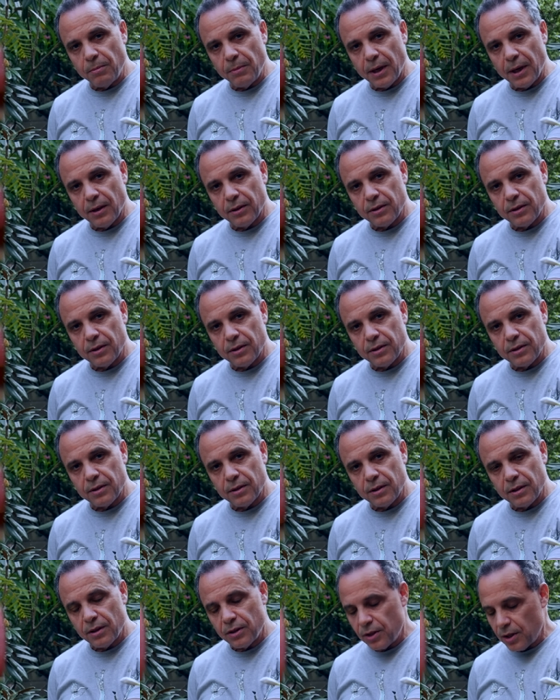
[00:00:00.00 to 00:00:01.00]
Mountains
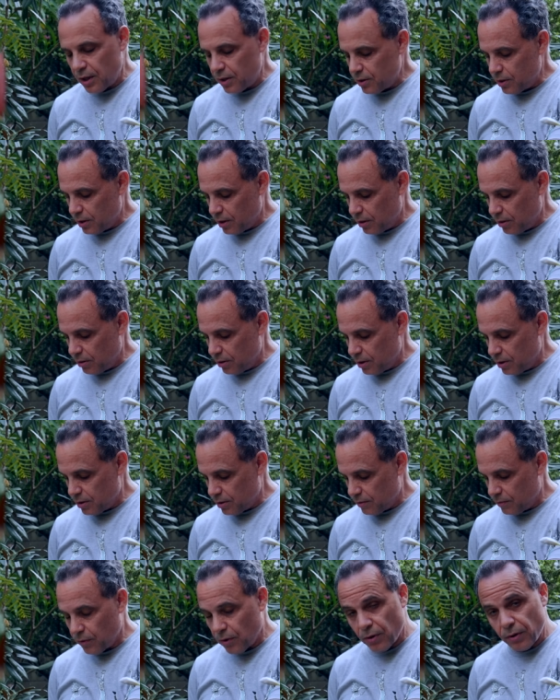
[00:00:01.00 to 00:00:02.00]
and adjacent areas
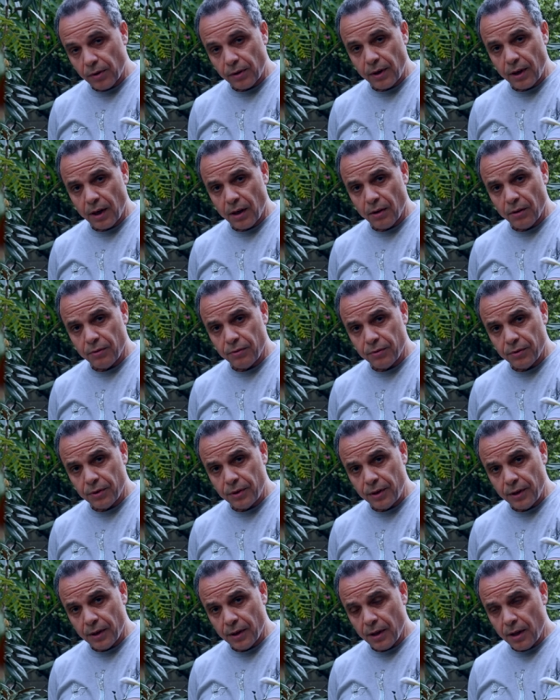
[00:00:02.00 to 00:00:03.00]
of Northern
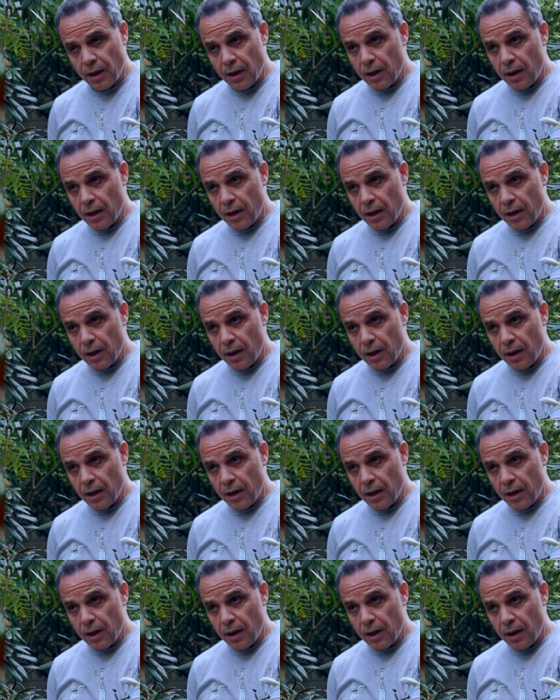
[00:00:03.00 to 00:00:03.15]
California.